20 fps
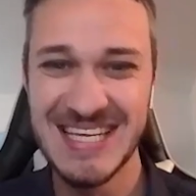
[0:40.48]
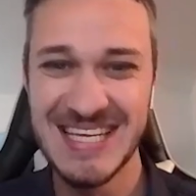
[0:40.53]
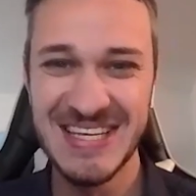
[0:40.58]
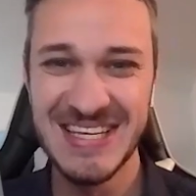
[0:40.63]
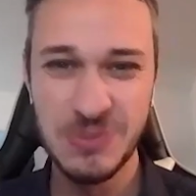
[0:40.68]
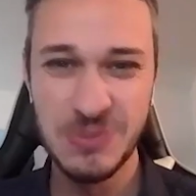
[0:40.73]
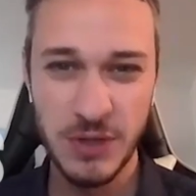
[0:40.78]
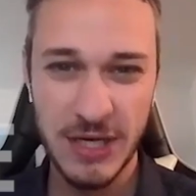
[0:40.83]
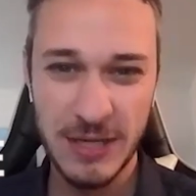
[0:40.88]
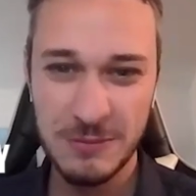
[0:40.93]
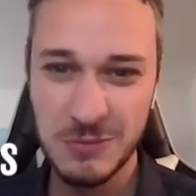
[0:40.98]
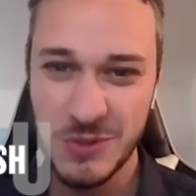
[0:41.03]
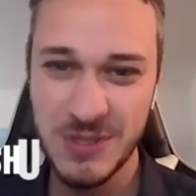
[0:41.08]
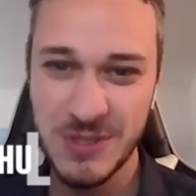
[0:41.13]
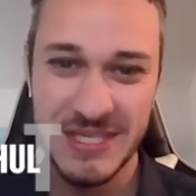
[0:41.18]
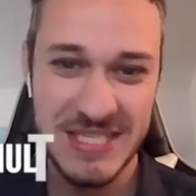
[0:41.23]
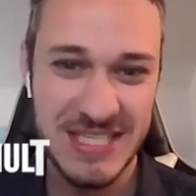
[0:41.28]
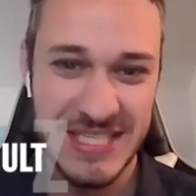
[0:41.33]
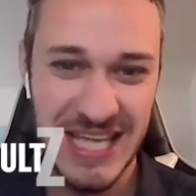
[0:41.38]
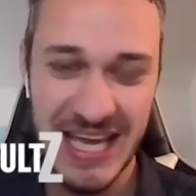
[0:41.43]
So this one comes with
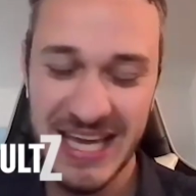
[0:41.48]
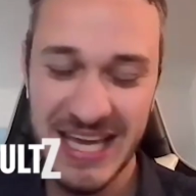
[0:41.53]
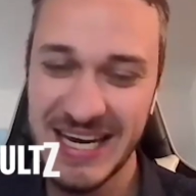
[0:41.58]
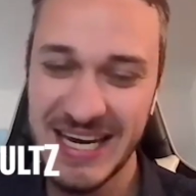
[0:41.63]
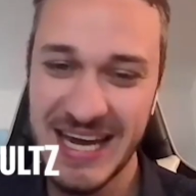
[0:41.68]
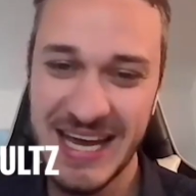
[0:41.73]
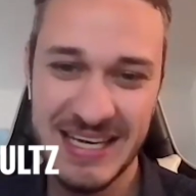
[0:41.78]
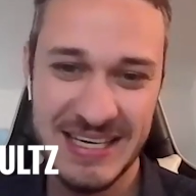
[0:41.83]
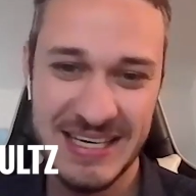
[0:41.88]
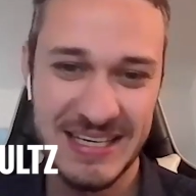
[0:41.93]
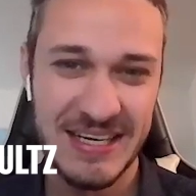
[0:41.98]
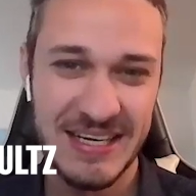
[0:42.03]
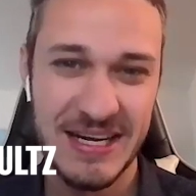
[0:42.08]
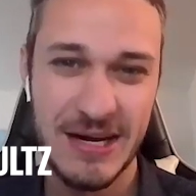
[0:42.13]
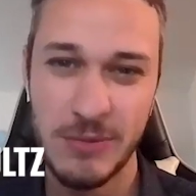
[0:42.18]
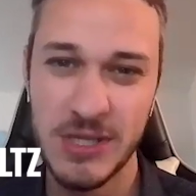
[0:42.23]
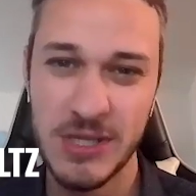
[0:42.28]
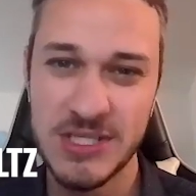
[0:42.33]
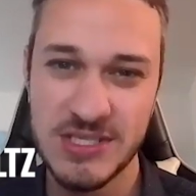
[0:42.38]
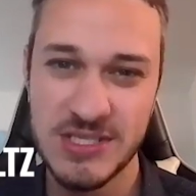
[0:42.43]
the slant neck.
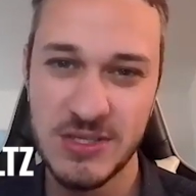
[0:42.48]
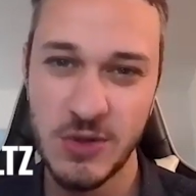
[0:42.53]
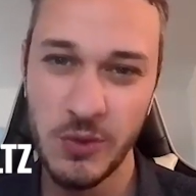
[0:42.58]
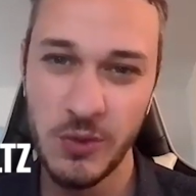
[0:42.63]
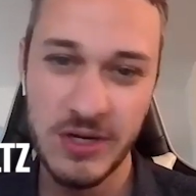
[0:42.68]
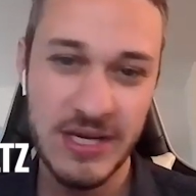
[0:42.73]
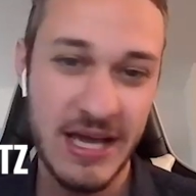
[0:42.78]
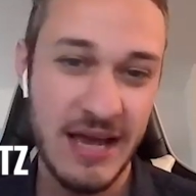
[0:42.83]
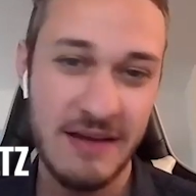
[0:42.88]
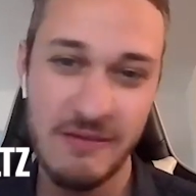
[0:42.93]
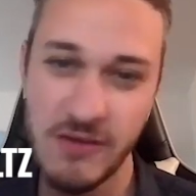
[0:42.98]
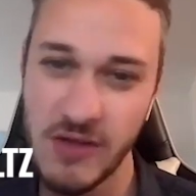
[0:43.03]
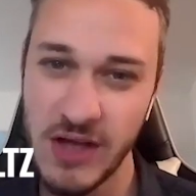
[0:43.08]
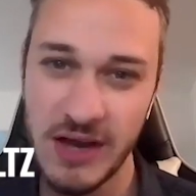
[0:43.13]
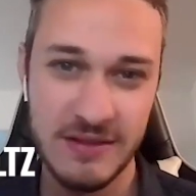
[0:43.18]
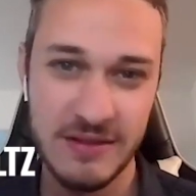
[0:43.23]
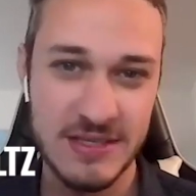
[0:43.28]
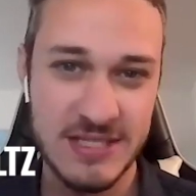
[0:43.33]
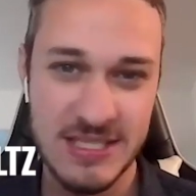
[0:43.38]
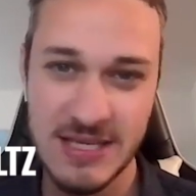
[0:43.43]
It's going to have a
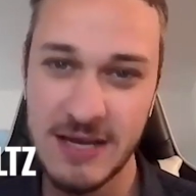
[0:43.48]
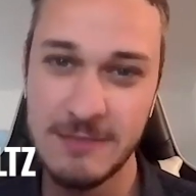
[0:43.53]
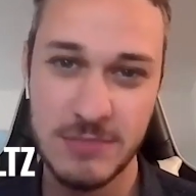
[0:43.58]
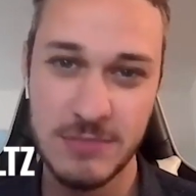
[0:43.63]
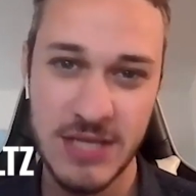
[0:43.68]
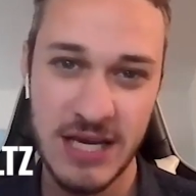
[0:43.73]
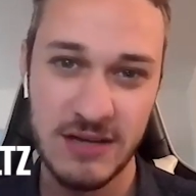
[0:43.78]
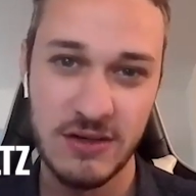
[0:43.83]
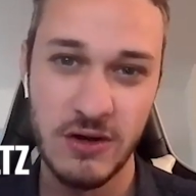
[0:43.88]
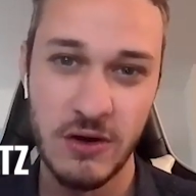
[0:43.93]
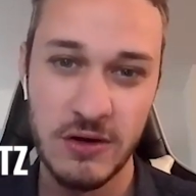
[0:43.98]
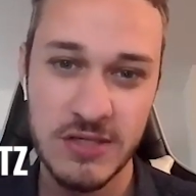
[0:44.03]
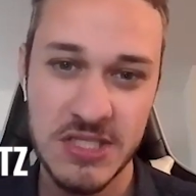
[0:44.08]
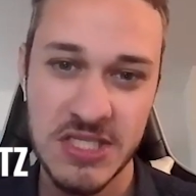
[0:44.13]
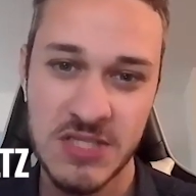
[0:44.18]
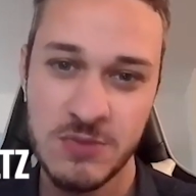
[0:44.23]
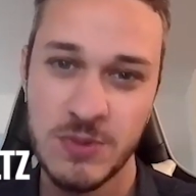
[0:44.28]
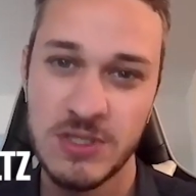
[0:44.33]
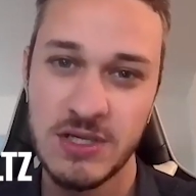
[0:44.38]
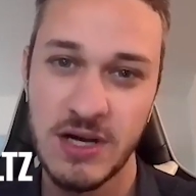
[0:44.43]
lot of the same
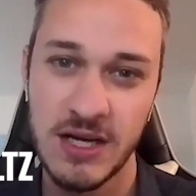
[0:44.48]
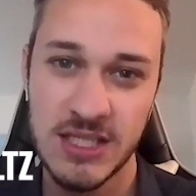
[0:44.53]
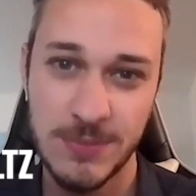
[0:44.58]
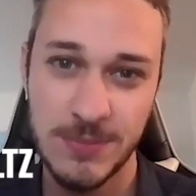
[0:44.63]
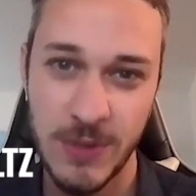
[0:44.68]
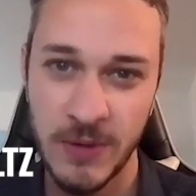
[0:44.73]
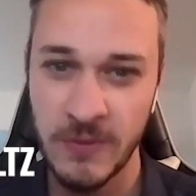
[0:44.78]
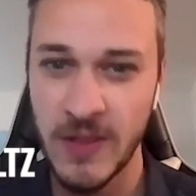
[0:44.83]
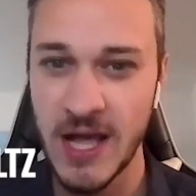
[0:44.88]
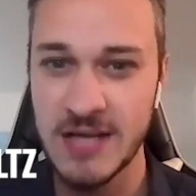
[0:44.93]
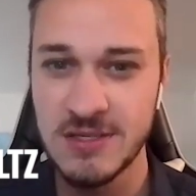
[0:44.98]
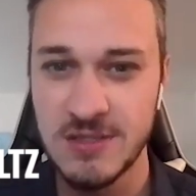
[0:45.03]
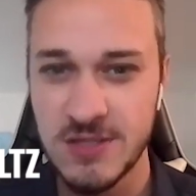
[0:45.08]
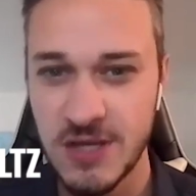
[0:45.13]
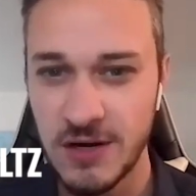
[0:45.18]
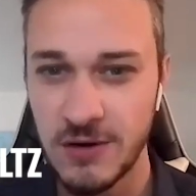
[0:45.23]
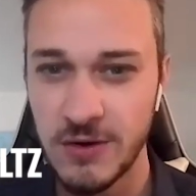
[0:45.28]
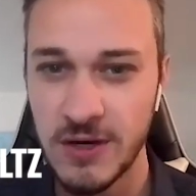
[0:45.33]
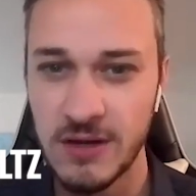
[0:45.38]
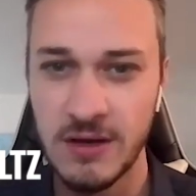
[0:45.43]
technologies we talked about
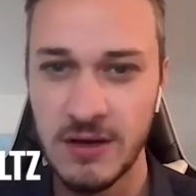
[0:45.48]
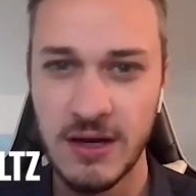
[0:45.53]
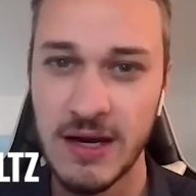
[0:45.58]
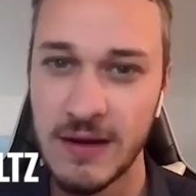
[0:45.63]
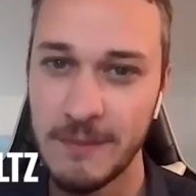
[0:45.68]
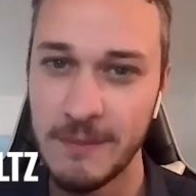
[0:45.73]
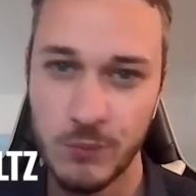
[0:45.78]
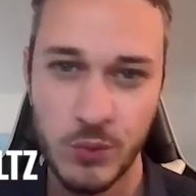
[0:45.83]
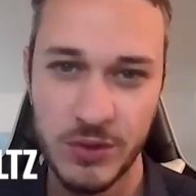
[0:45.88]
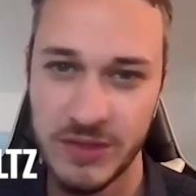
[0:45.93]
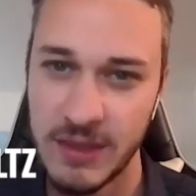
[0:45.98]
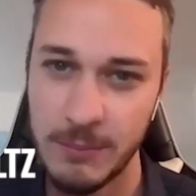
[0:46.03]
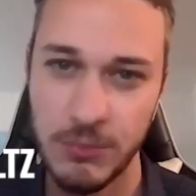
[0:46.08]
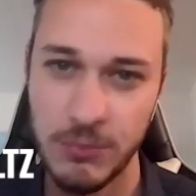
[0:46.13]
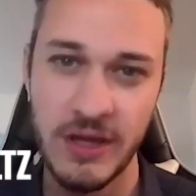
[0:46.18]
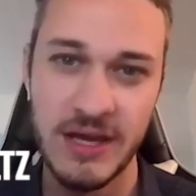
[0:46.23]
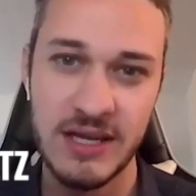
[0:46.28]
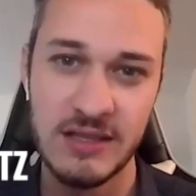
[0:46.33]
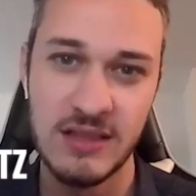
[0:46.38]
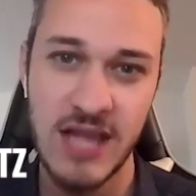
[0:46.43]
with the
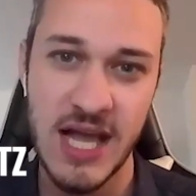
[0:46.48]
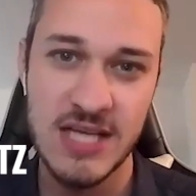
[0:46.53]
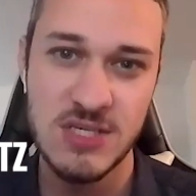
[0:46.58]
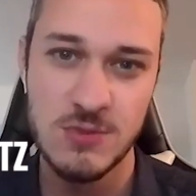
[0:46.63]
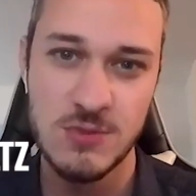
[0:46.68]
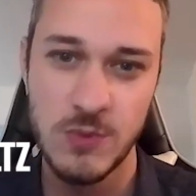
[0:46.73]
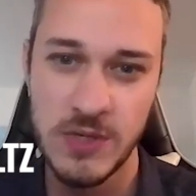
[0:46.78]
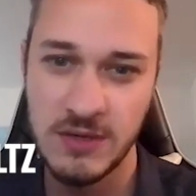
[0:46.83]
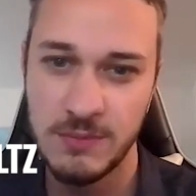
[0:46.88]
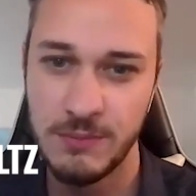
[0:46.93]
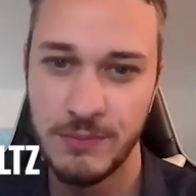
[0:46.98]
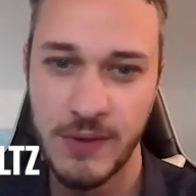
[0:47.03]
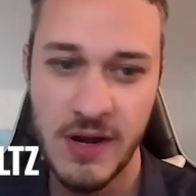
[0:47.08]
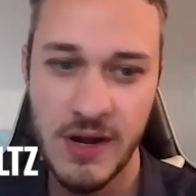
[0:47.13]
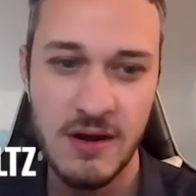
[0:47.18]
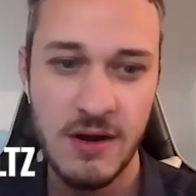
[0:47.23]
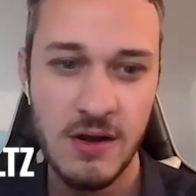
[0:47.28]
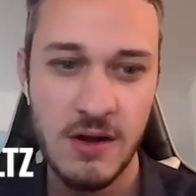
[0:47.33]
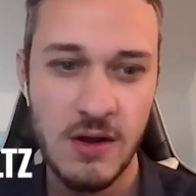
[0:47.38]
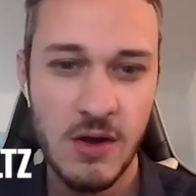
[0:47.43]
blade last week,
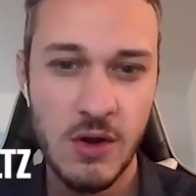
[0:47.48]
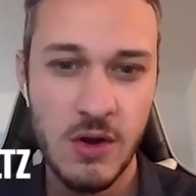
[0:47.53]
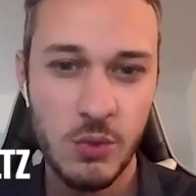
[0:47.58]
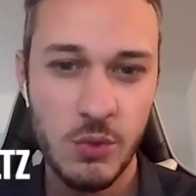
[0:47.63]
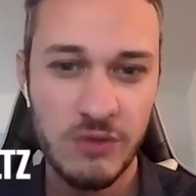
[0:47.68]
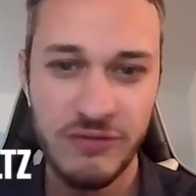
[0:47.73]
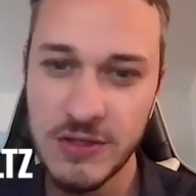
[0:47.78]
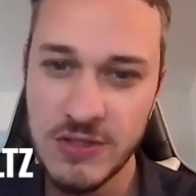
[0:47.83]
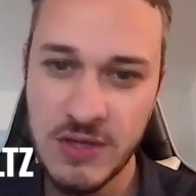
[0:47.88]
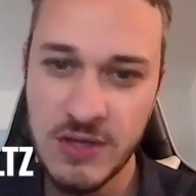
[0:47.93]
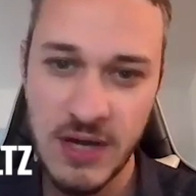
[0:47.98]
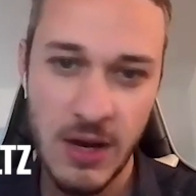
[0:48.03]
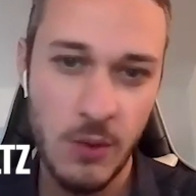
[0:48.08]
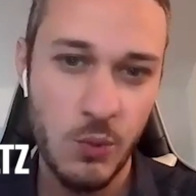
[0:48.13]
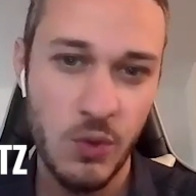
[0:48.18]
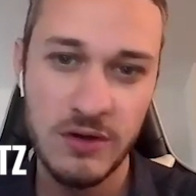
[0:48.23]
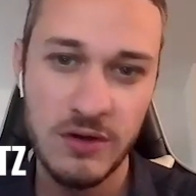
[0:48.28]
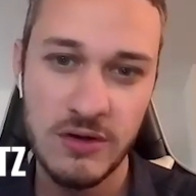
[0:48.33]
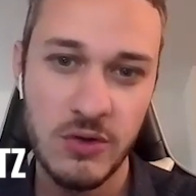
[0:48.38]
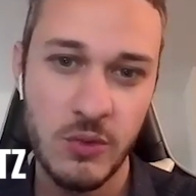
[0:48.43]
but we've also got
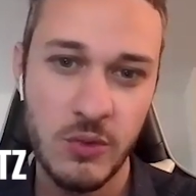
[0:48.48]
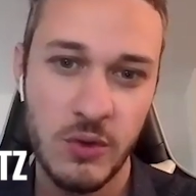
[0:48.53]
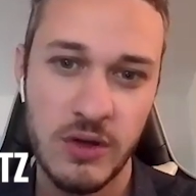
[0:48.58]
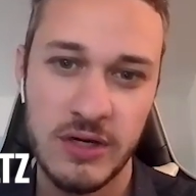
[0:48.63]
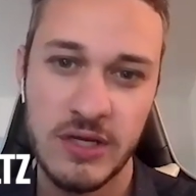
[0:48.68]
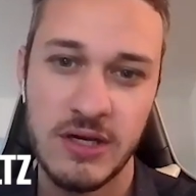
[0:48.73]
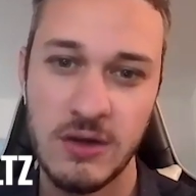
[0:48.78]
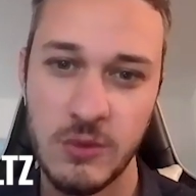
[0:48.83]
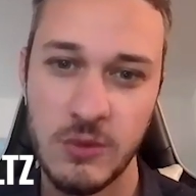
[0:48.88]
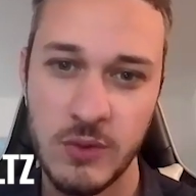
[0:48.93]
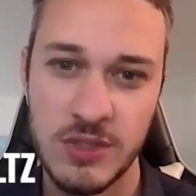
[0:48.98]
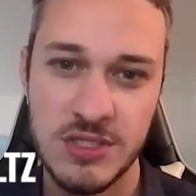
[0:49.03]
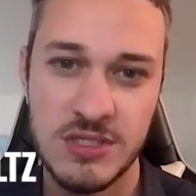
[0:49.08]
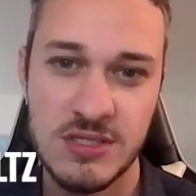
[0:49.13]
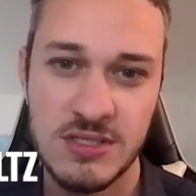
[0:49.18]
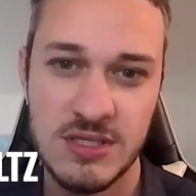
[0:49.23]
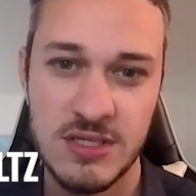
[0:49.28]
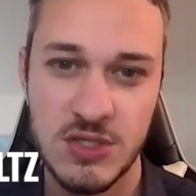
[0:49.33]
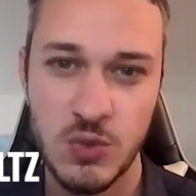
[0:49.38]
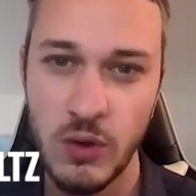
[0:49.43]
one new one here, which
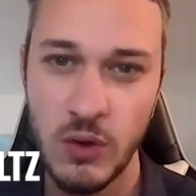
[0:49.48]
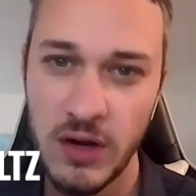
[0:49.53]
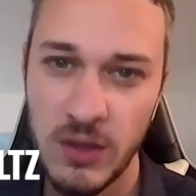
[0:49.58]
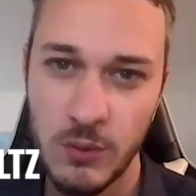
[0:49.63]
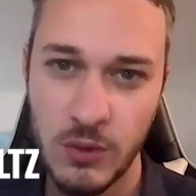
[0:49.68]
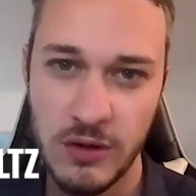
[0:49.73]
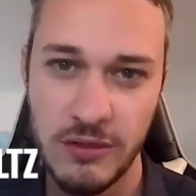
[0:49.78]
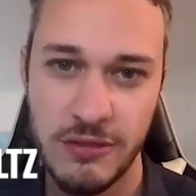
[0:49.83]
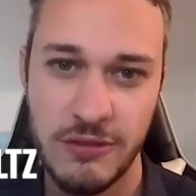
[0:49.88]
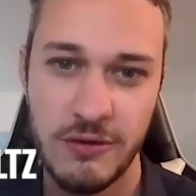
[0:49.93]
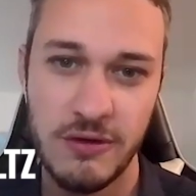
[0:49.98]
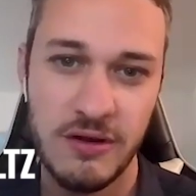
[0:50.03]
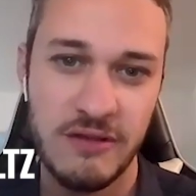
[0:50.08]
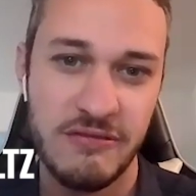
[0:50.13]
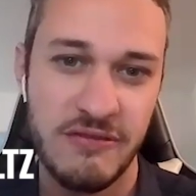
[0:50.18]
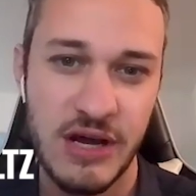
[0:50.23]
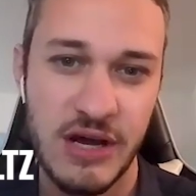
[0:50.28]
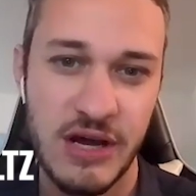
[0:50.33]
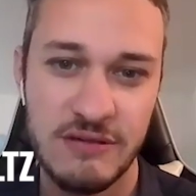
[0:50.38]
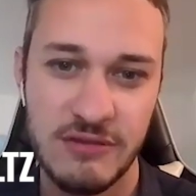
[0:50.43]
is the
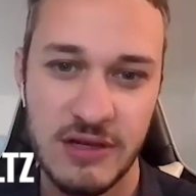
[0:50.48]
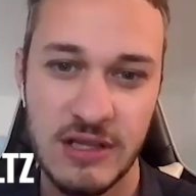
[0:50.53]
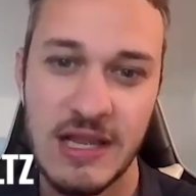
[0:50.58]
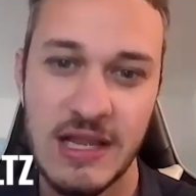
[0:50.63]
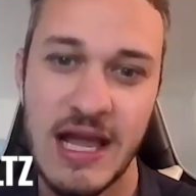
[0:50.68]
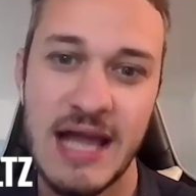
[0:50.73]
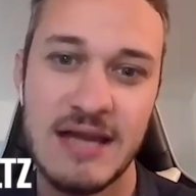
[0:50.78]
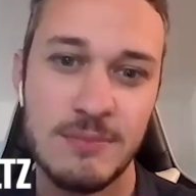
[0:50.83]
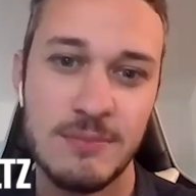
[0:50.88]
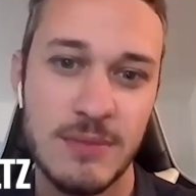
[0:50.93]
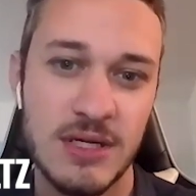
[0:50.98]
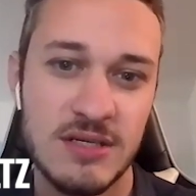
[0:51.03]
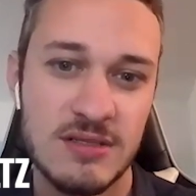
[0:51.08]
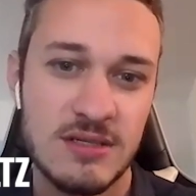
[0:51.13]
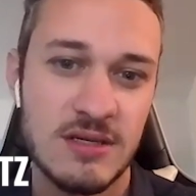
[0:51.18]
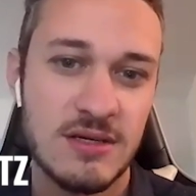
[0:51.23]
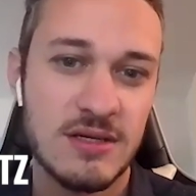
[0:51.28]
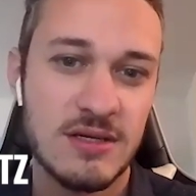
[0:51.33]
2135 alignment.